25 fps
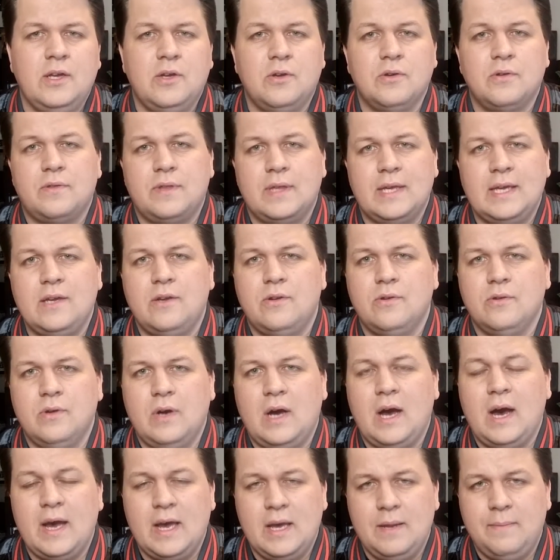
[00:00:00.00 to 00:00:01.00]
think you're
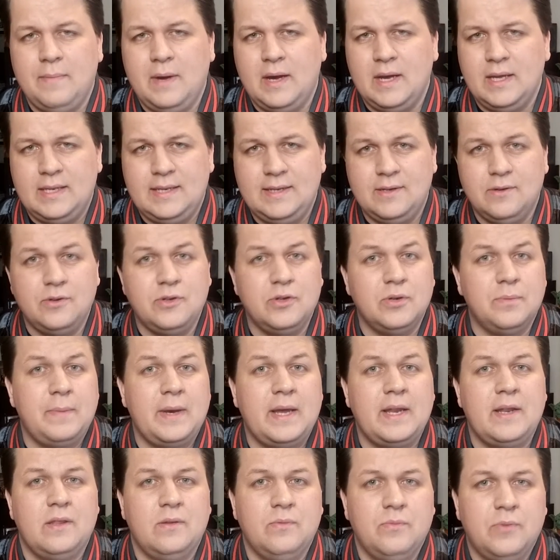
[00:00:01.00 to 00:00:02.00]
high and mighty, or you're
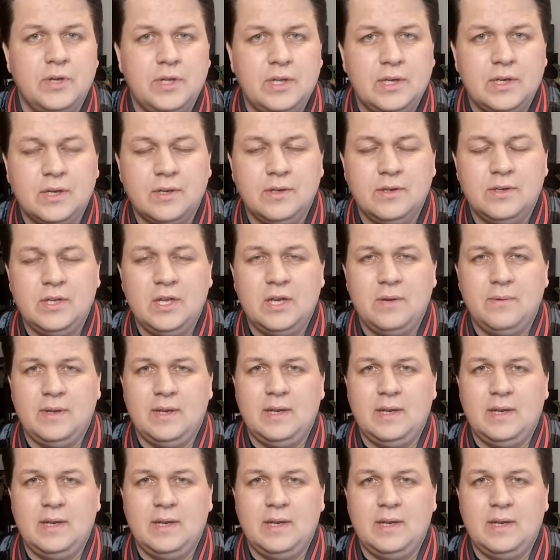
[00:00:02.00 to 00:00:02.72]
better than what you can do.